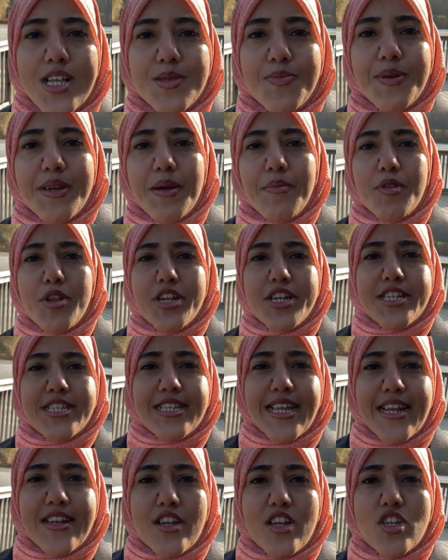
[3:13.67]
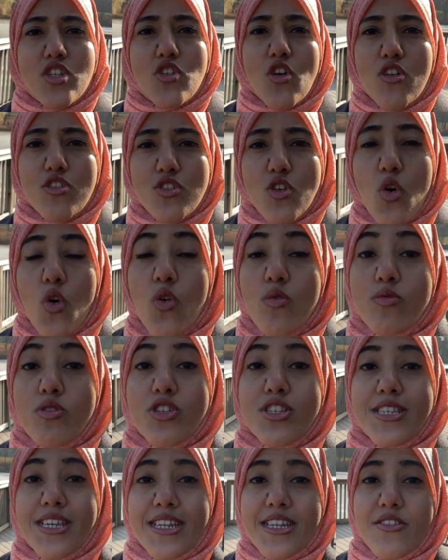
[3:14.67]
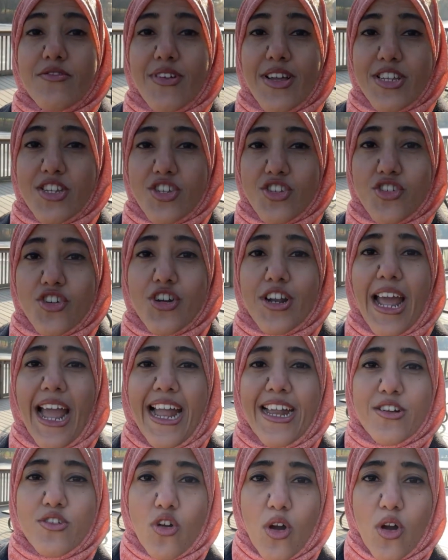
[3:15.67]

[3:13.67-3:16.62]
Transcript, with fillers: Crosby Community Center is also home to city registered